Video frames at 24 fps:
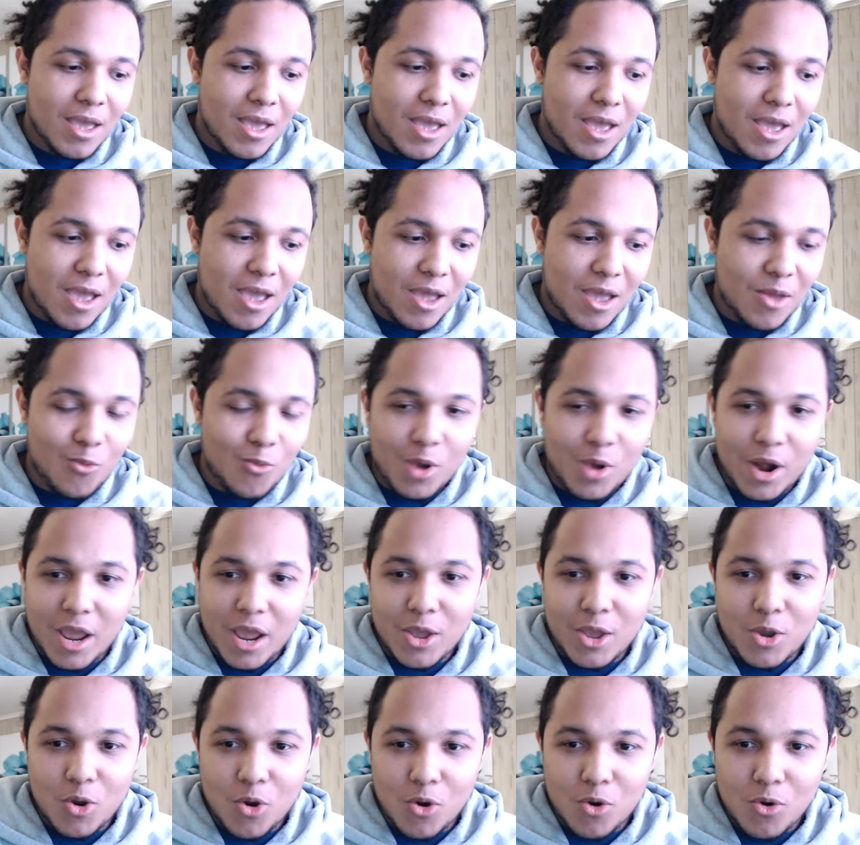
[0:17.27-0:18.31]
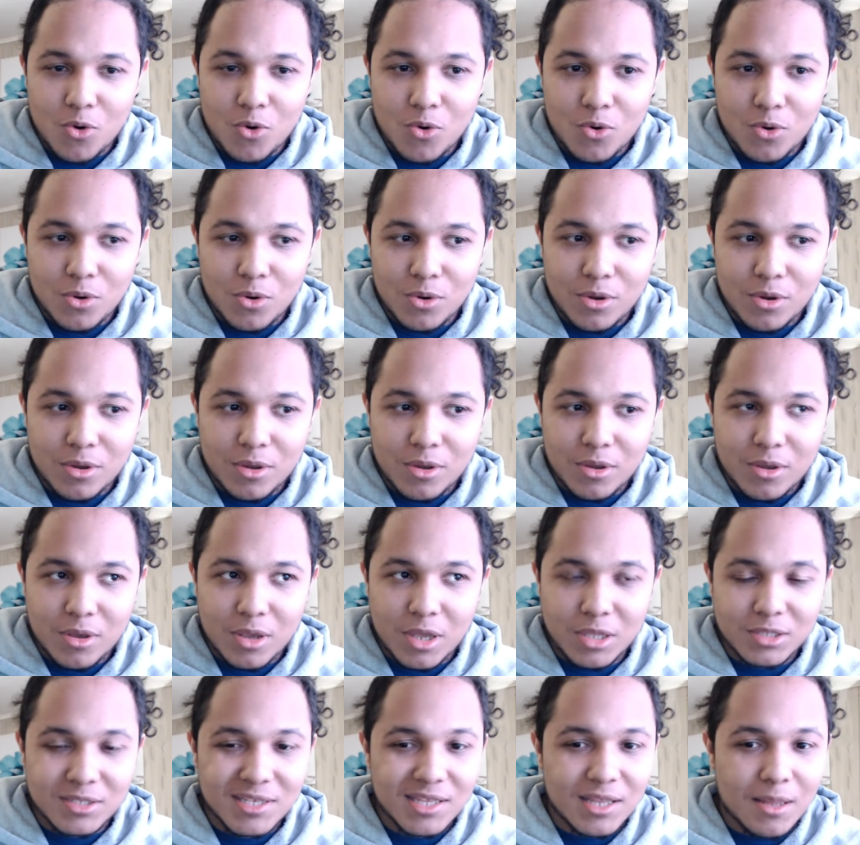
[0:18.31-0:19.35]
and when I go
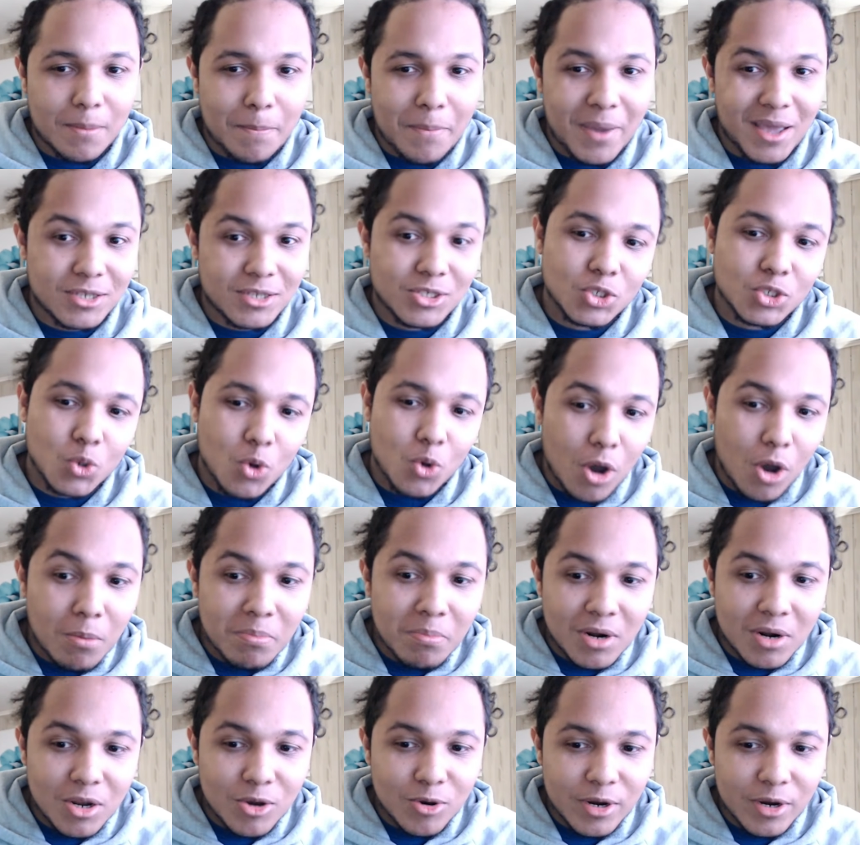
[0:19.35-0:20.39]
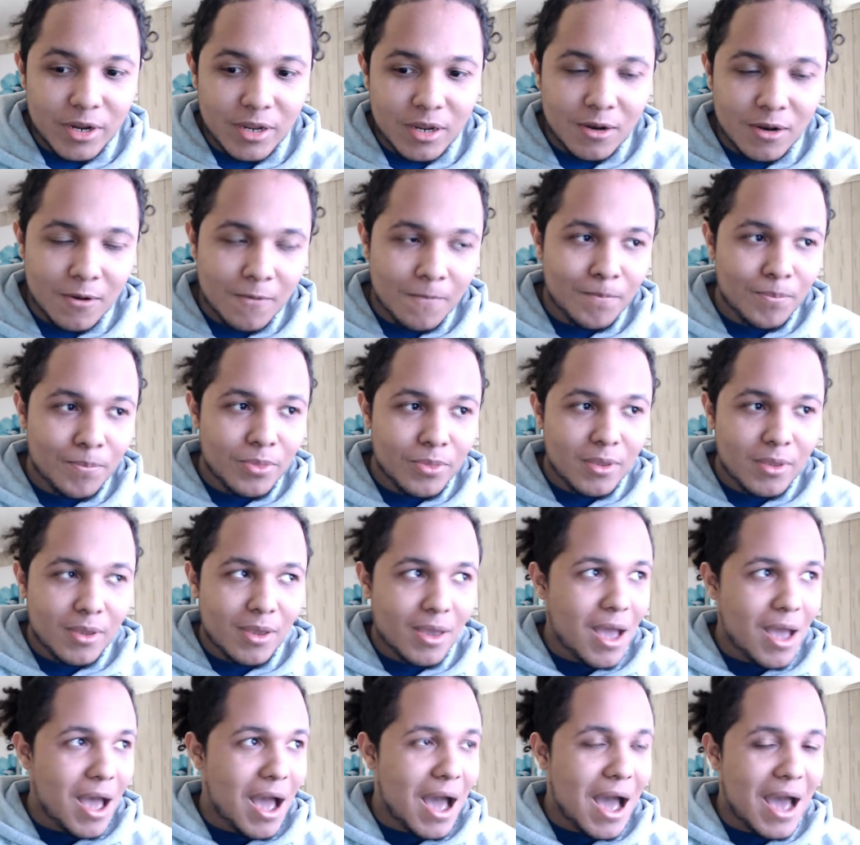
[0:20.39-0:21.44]
into the page to upload it,
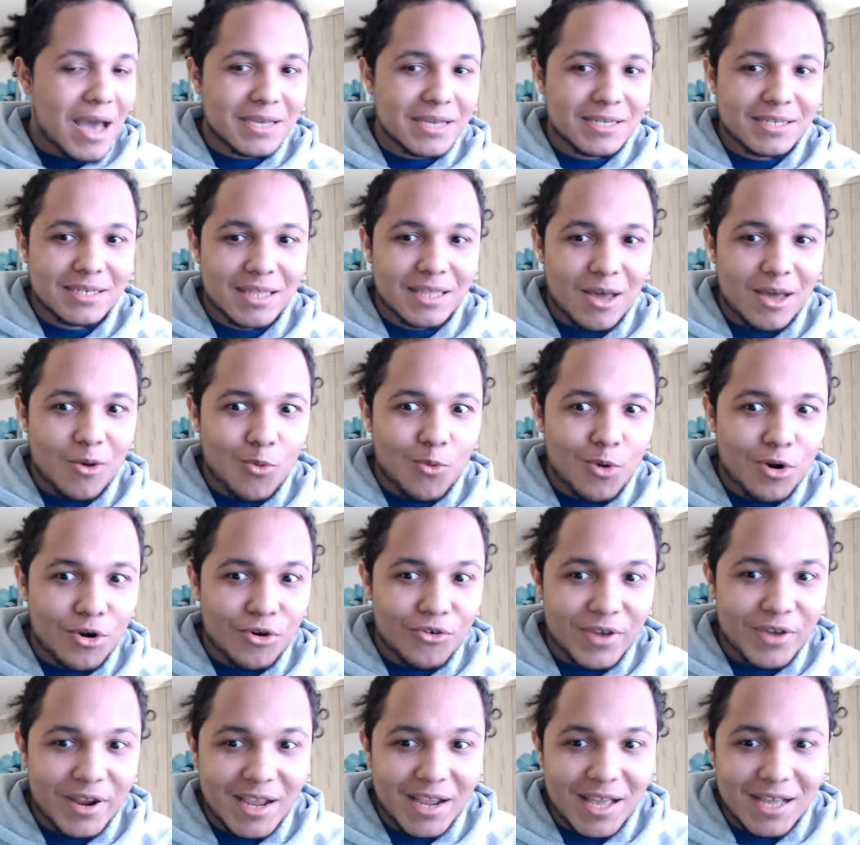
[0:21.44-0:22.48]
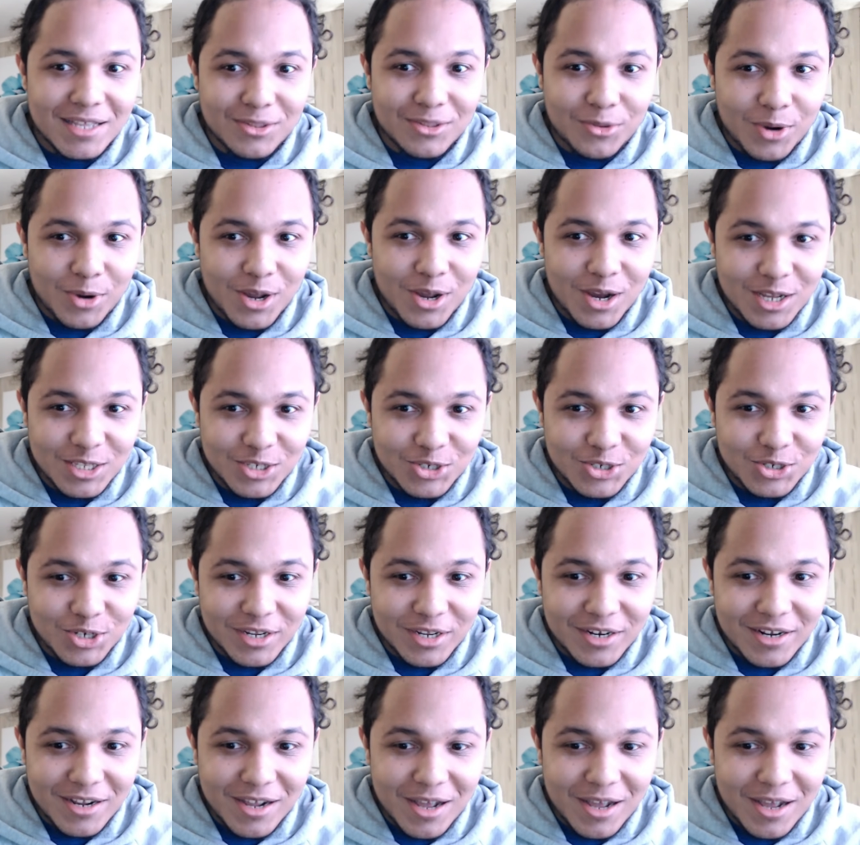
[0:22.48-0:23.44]
I see that we're already at 300.